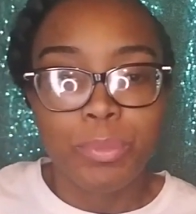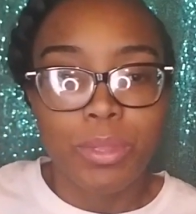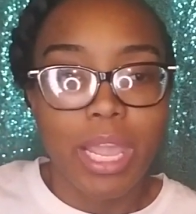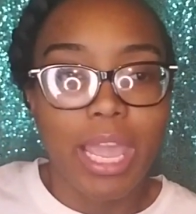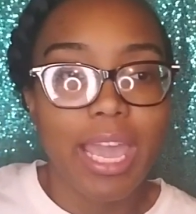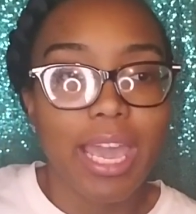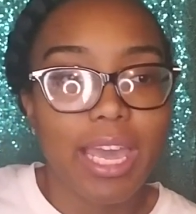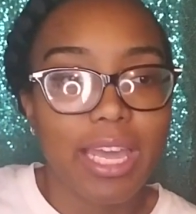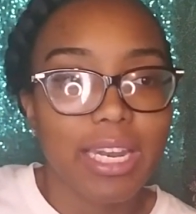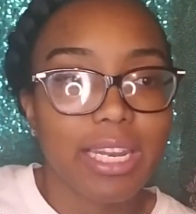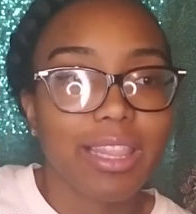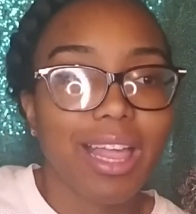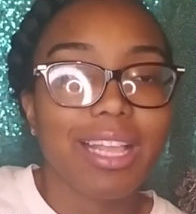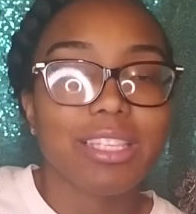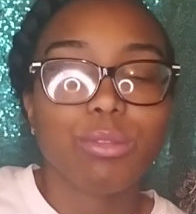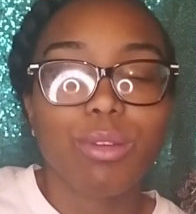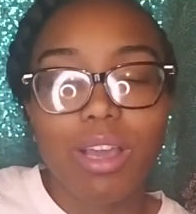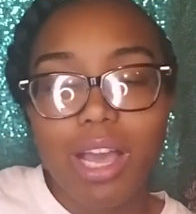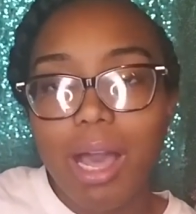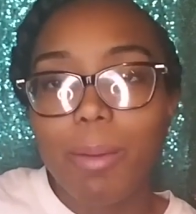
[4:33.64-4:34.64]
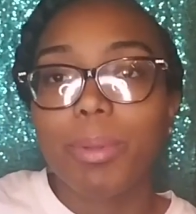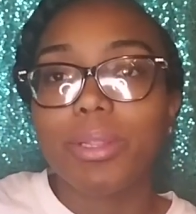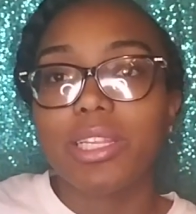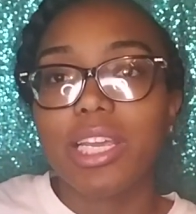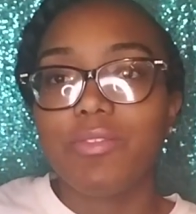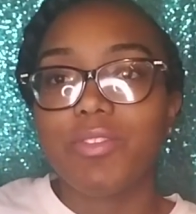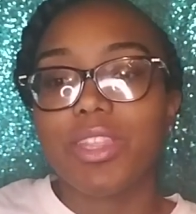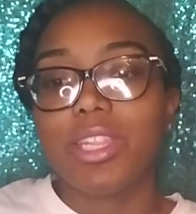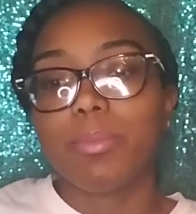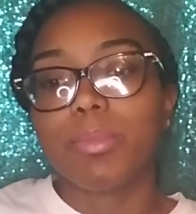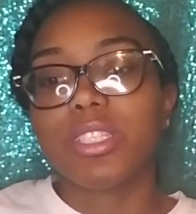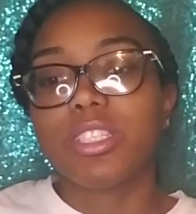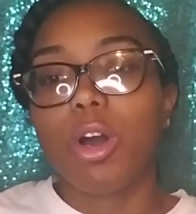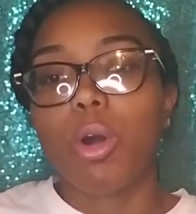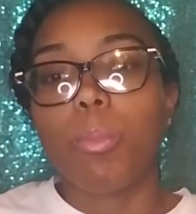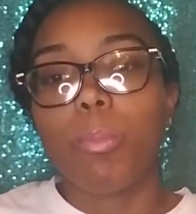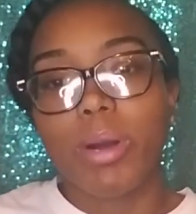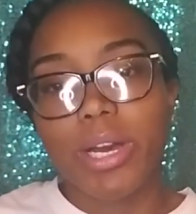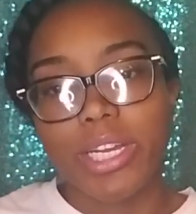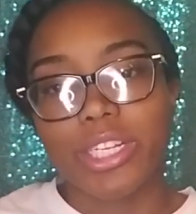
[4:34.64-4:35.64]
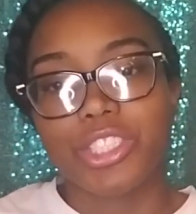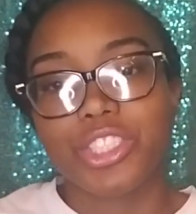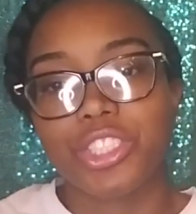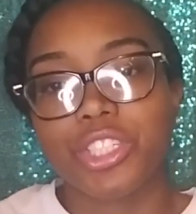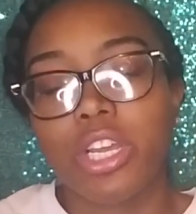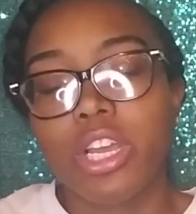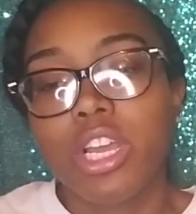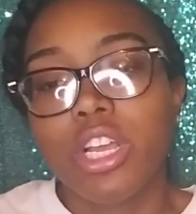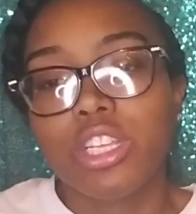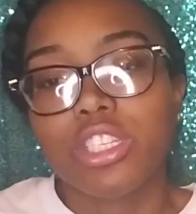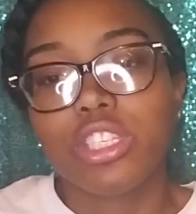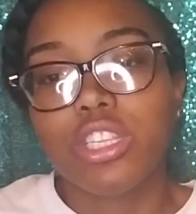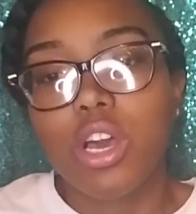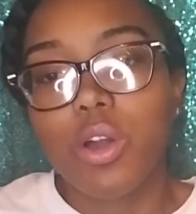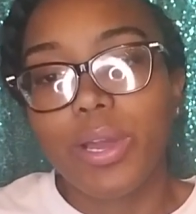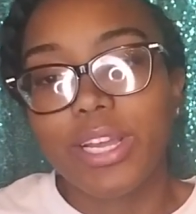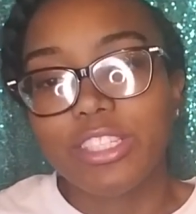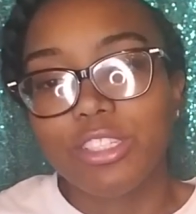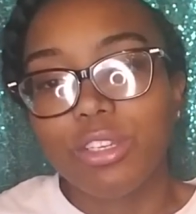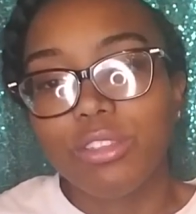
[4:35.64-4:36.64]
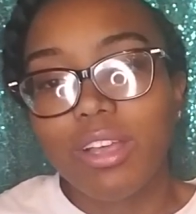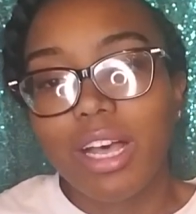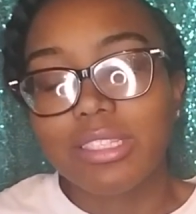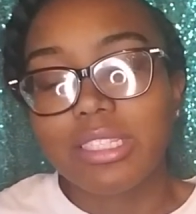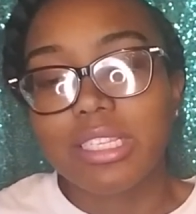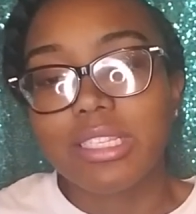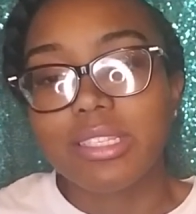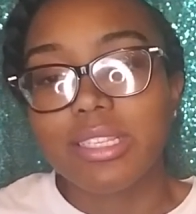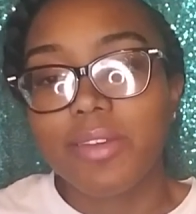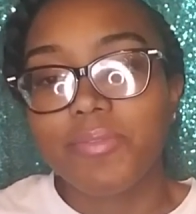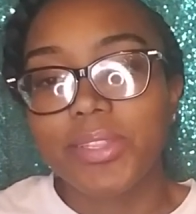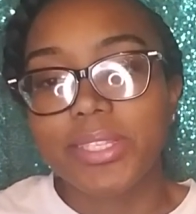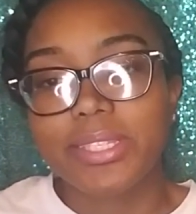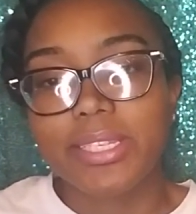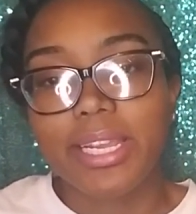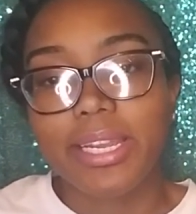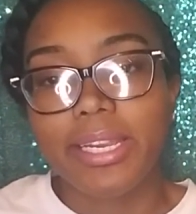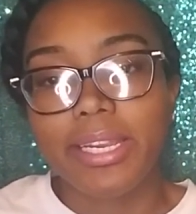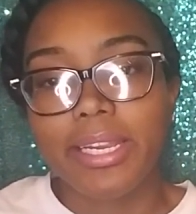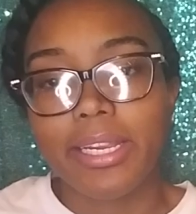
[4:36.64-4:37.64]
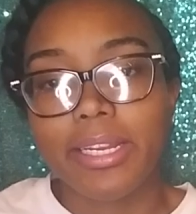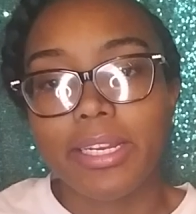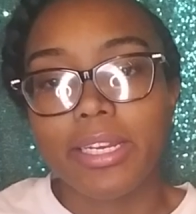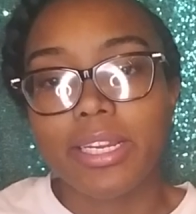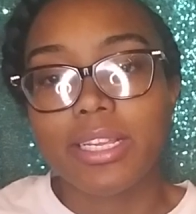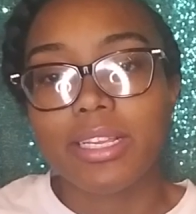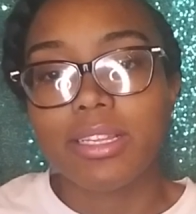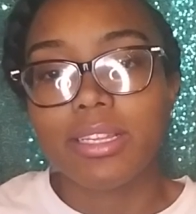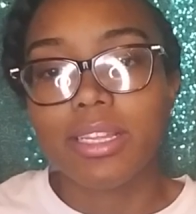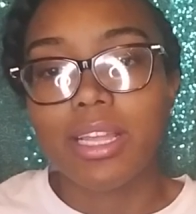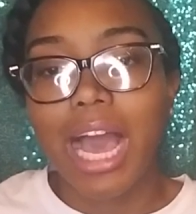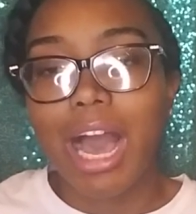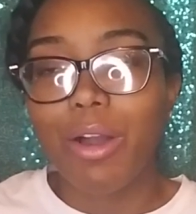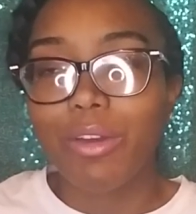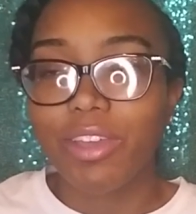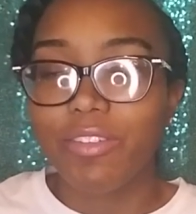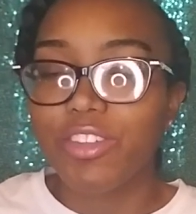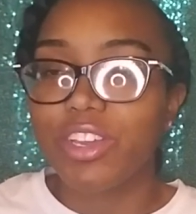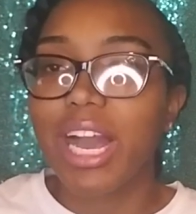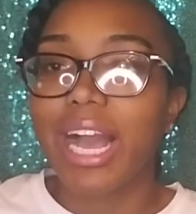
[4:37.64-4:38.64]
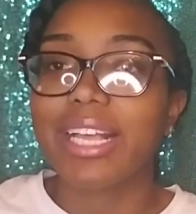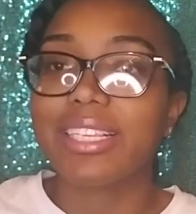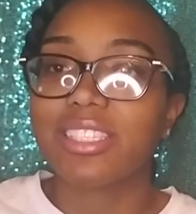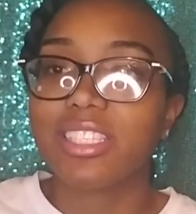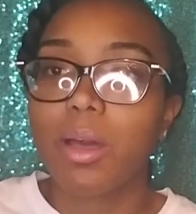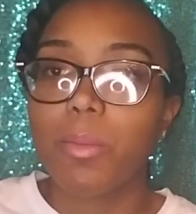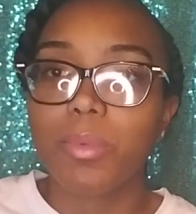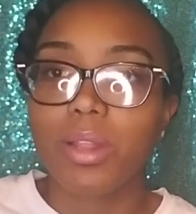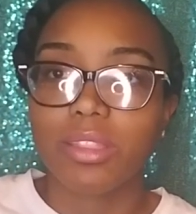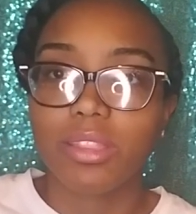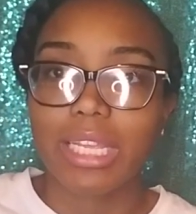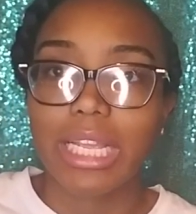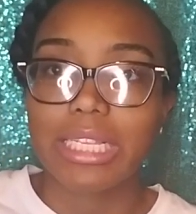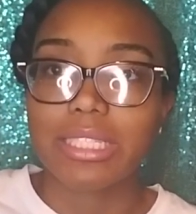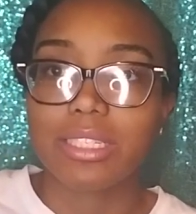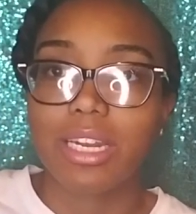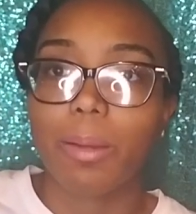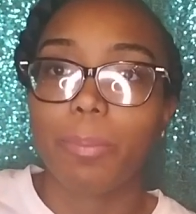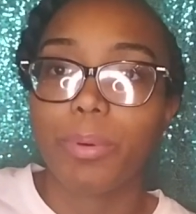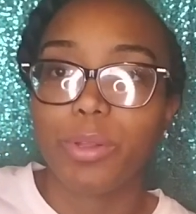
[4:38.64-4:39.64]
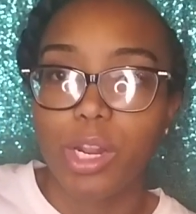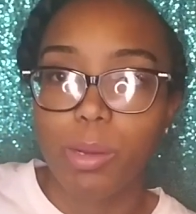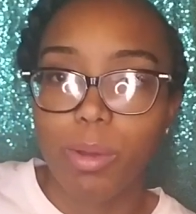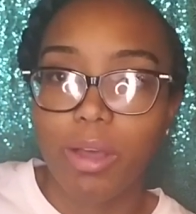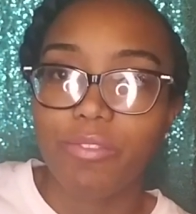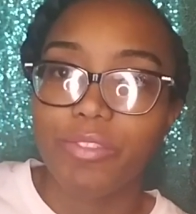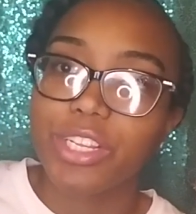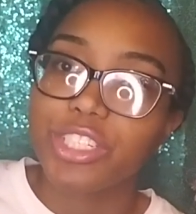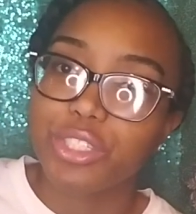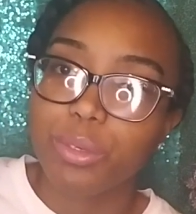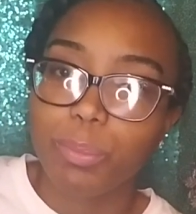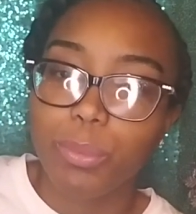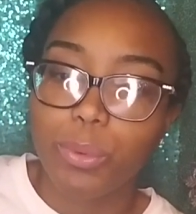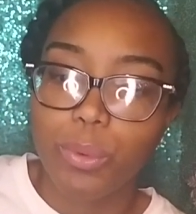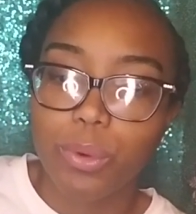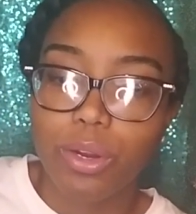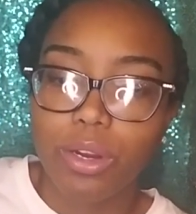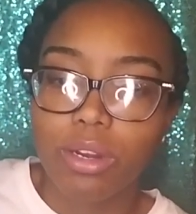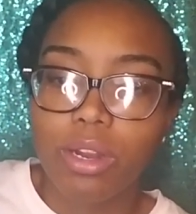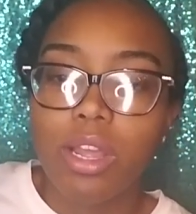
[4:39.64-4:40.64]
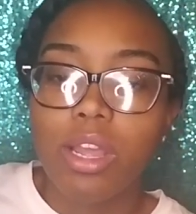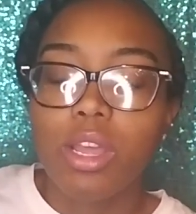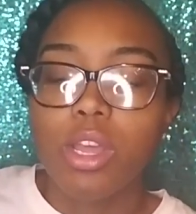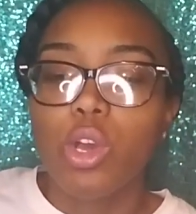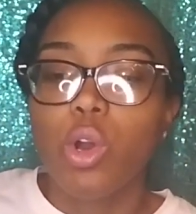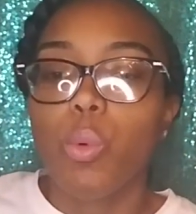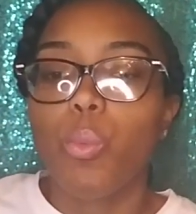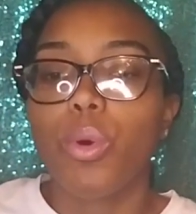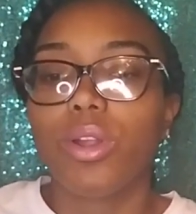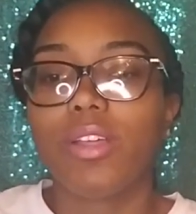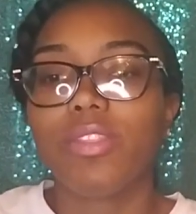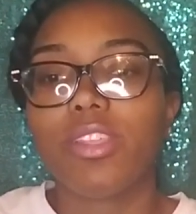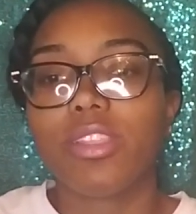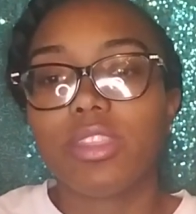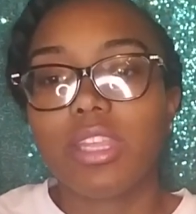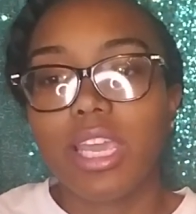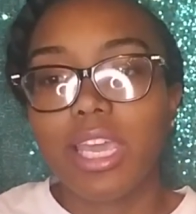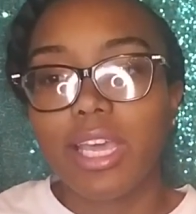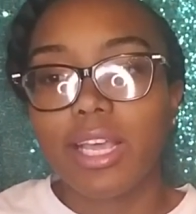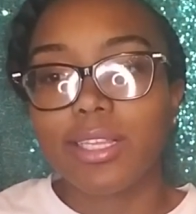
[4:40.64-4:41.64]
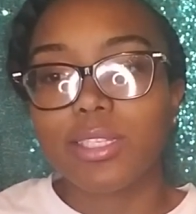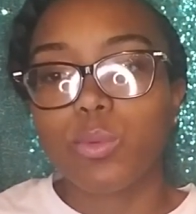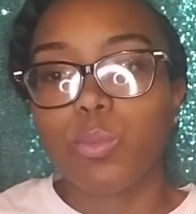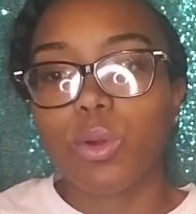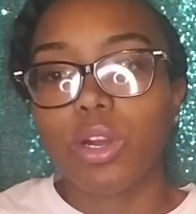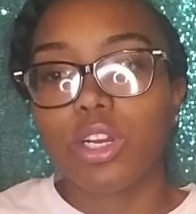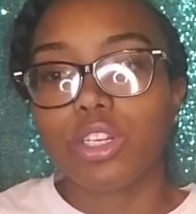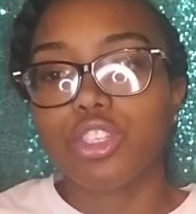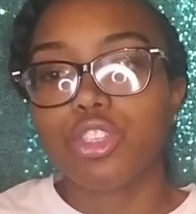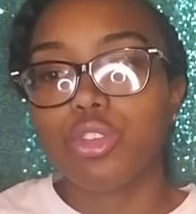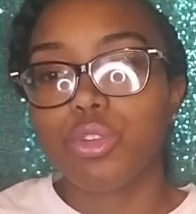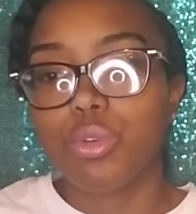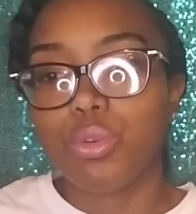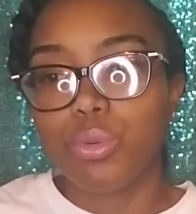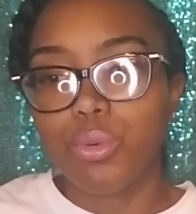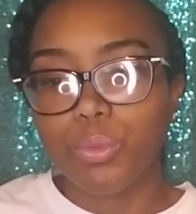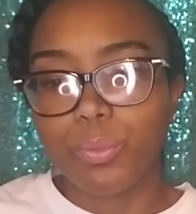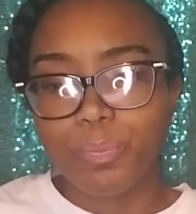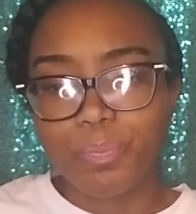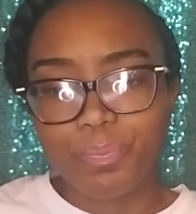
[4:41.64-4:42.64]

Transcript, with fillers: And that's why I believe in them so much. So in 2017, I'll give you guys some of the things that I put on my vision board. One of the things were to